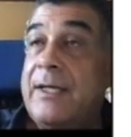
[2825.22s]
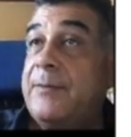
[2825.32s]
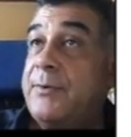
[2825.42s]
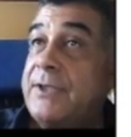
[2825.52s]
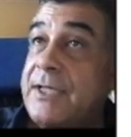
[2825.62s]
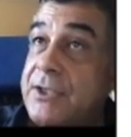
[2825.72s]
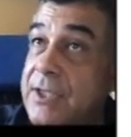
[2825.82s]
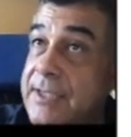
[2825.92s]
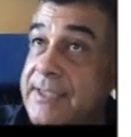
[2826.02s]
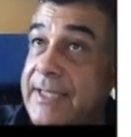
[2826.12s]
potential
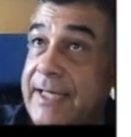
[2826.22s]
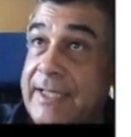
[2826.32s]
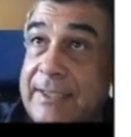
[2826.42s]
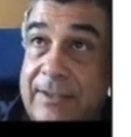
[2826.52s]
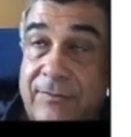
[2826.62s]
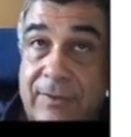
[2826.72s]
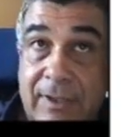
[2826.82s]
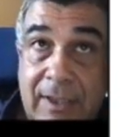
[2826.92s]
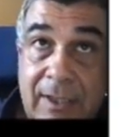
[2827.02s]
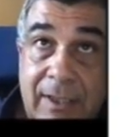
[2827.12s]
is negative.
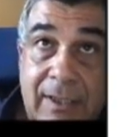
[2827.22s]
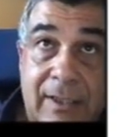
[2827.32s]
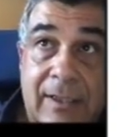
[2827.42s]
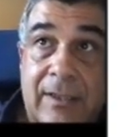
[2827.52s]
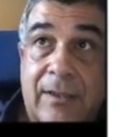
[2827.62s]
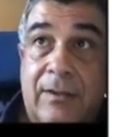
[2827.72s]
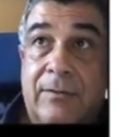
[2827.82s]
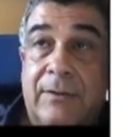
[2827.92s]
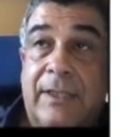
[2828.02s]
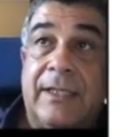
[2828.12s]

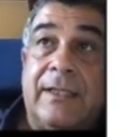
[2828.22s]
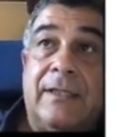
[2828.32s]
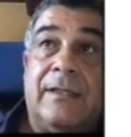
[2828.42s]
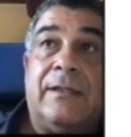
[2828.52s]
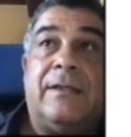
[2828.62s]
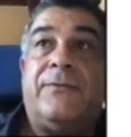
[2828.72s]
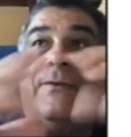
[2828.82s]
Clearly, if